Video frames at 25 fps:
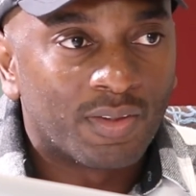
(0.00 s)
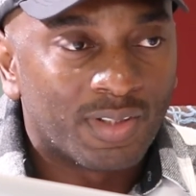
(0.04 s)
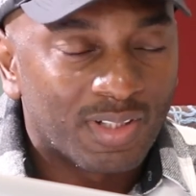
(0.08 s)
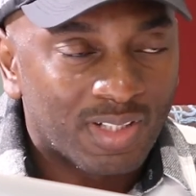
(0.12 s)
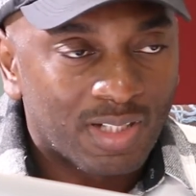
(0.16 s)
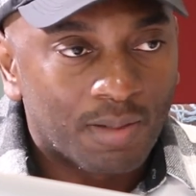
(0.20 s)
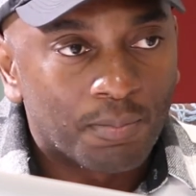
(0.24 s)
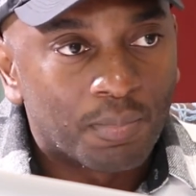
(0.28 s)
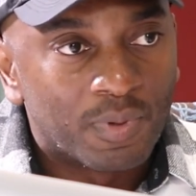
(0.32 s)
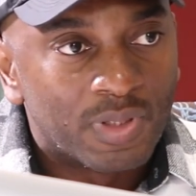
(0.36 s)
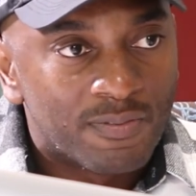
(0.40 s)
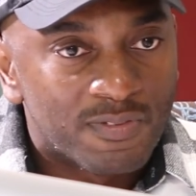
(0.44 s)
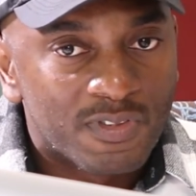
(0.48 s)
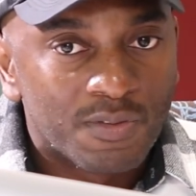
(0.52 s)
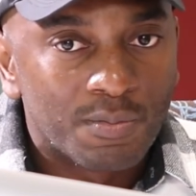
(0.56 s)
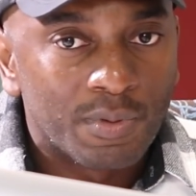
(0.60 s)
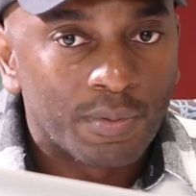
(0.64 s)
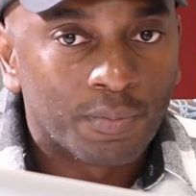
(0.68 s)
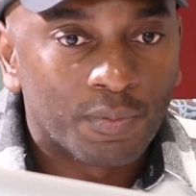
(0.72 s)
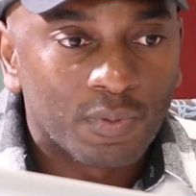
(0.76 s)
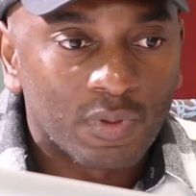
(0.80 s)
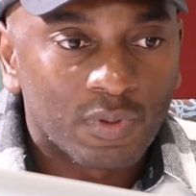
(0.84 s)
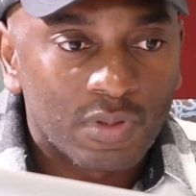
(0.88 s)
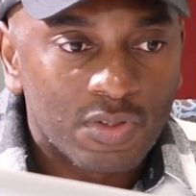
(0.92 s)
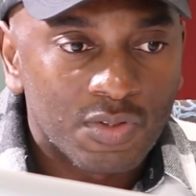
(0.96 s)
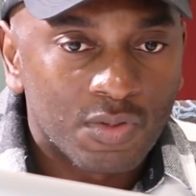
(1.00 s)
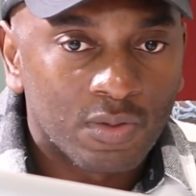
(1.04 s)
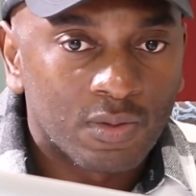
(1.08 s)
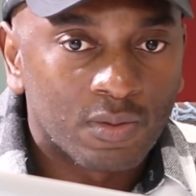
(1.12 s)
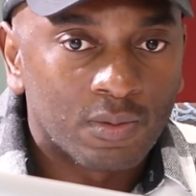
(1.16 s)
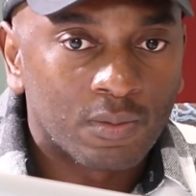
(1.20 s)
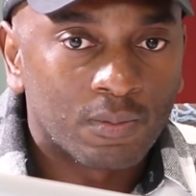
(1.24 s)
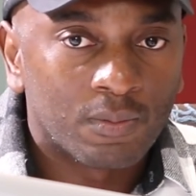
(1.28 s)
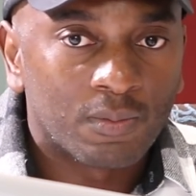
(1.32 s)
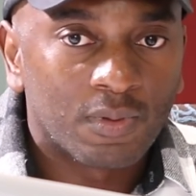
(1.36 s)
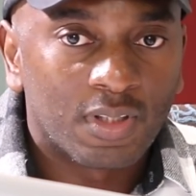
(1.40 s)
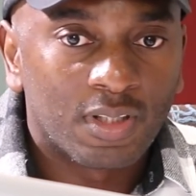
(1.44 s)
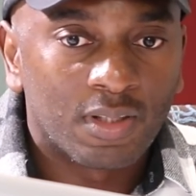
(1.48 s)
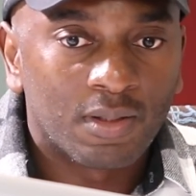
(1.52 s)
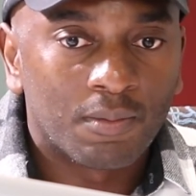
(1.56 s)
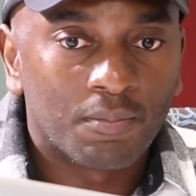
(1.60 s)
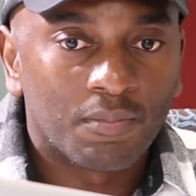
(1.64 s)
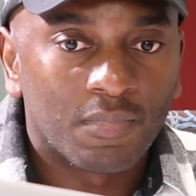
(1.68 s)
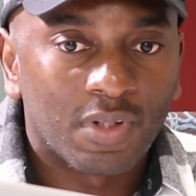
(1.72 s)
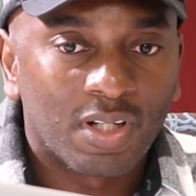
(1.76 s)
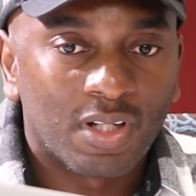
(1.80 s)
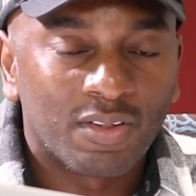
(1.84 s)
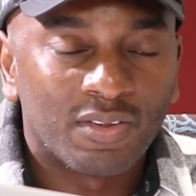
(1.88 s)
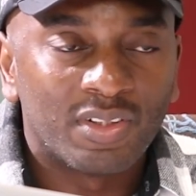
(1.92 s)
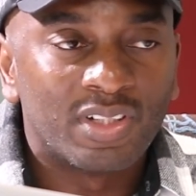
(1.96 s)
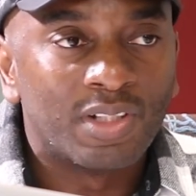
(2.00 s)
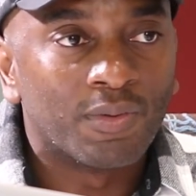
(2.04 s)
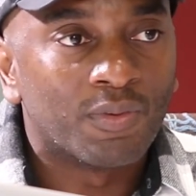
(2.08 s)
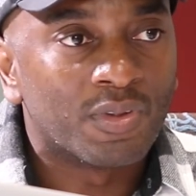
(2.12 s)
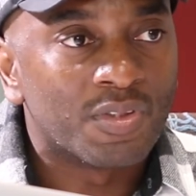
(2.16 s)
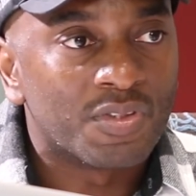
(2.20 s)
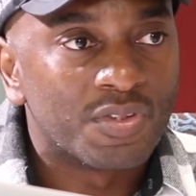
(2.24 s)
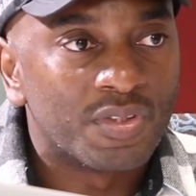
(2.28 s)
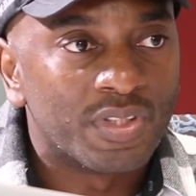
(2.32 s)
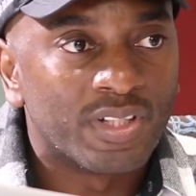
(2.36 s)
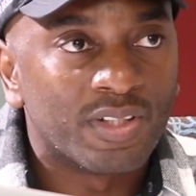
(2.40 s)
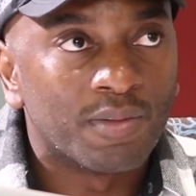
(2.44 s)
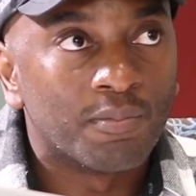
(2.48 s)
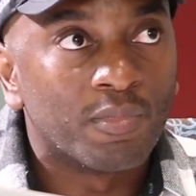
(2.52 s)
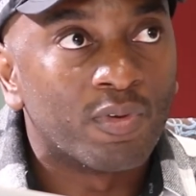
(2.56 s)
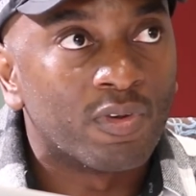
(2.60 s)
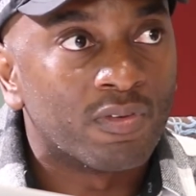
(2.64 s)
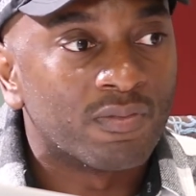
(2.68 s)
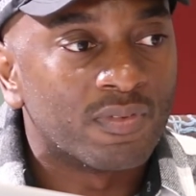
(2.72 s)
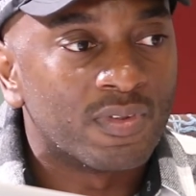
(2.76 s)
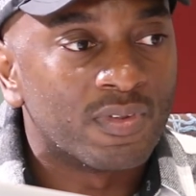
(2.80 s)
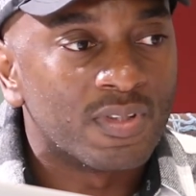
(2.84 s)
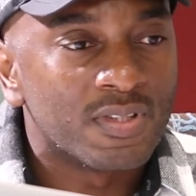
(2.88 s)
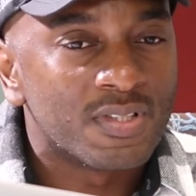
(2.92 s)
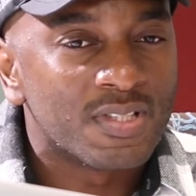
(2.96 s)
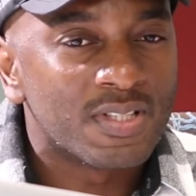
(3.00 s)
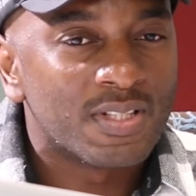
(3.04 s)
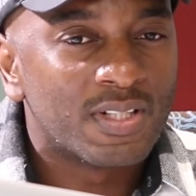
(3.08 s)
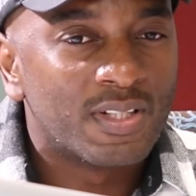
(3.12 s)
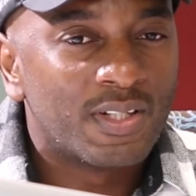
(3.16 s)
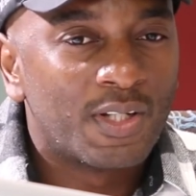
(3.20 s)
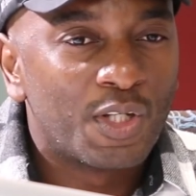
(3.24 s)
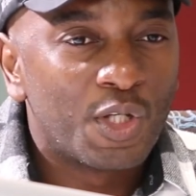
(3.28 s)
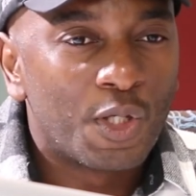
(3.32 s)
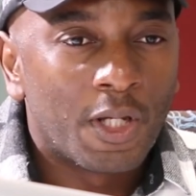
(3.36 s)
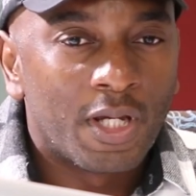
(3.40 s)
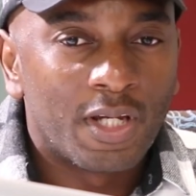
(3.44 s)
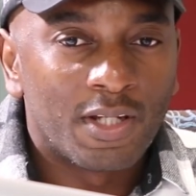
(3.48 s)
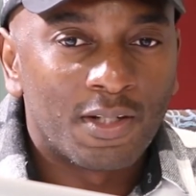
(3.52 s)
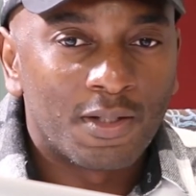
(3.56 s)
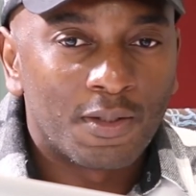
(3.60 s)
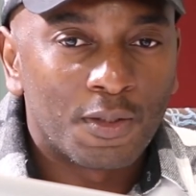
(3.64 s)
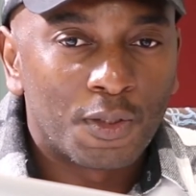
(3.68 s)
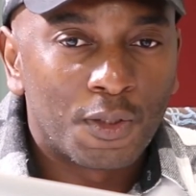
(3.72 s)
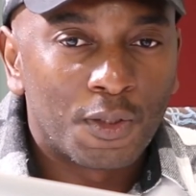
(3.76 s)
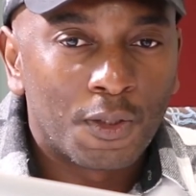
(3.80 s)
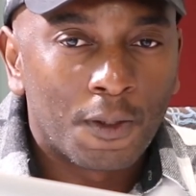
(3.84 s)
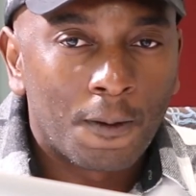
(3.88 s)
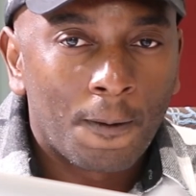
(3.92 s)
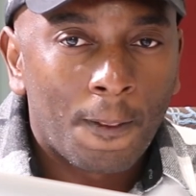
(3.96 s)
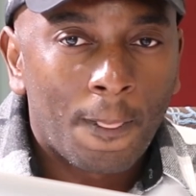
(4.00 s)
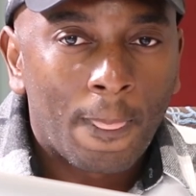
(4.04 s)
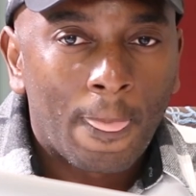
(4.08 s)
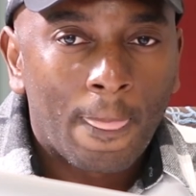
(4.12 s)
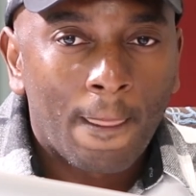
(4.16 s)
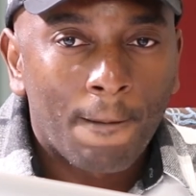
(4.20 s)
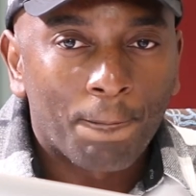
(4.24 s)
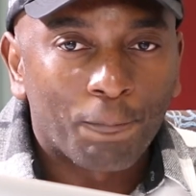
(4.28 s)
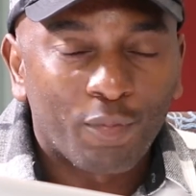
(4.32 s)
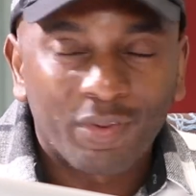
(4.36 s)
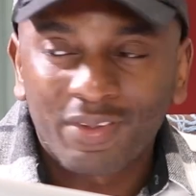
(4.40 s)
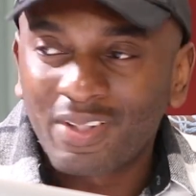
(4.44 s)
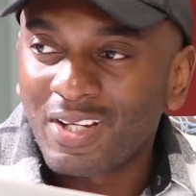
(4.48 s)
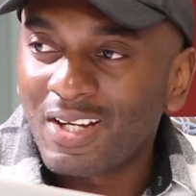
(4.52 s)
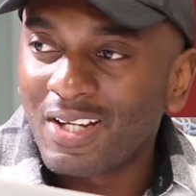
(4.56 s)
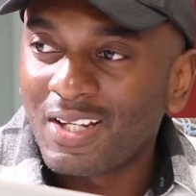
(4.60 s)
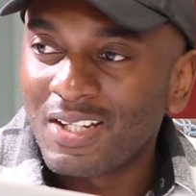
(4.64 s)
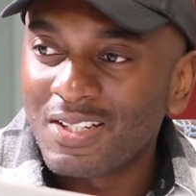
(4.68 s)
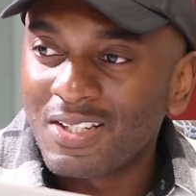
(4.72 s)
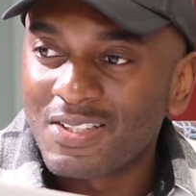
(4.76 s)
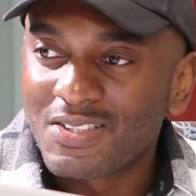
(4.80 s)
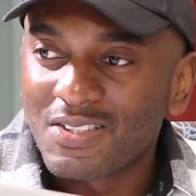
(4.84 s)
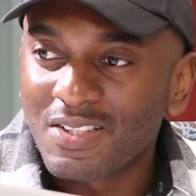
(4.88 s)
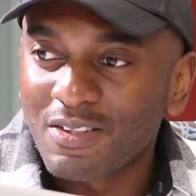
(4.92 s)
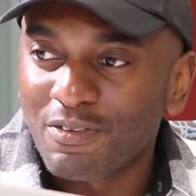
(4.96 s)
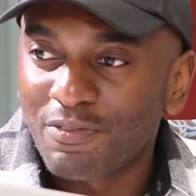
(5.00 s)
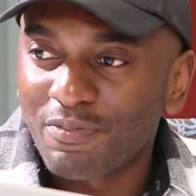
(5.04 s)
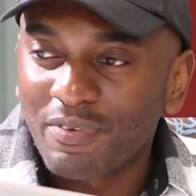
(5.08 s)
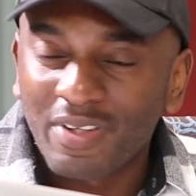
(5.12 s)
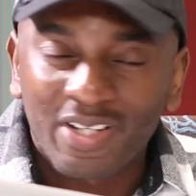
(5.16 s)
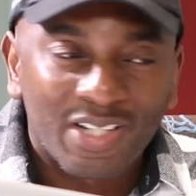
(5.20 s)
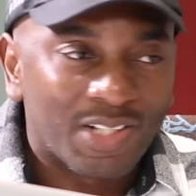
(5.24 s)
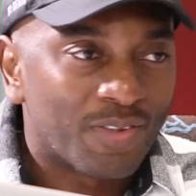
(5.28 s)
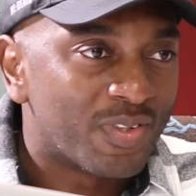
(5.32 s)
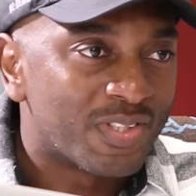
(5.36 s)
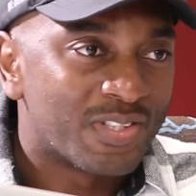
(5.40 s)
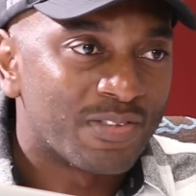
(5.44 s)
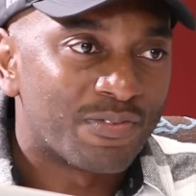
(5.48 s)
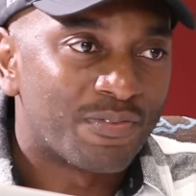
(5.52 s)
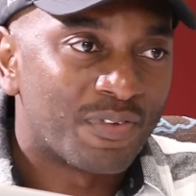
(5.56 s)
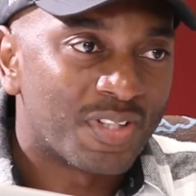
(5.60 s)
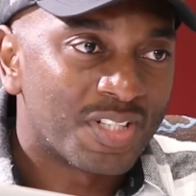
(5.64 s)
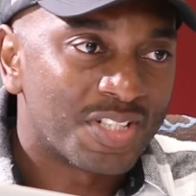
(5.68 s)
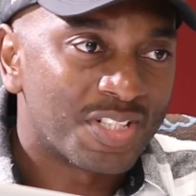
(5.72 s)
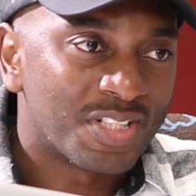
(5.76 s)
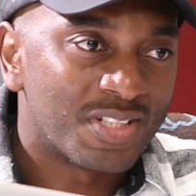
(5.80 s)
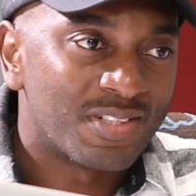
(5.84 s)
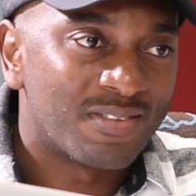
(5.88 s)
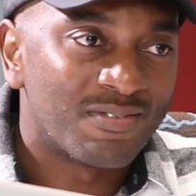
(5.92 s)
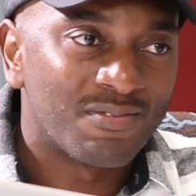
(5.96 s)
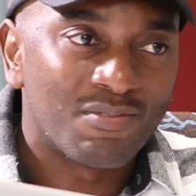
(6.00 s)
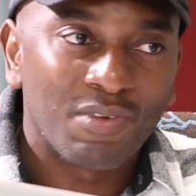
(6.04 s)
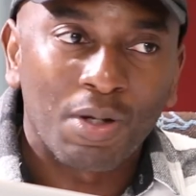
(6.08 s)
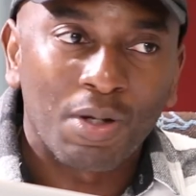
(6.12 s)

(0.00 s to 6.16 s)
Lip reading: That uplifts people. So I really want to hear more of this. And whether it's a fad or it's a fashion,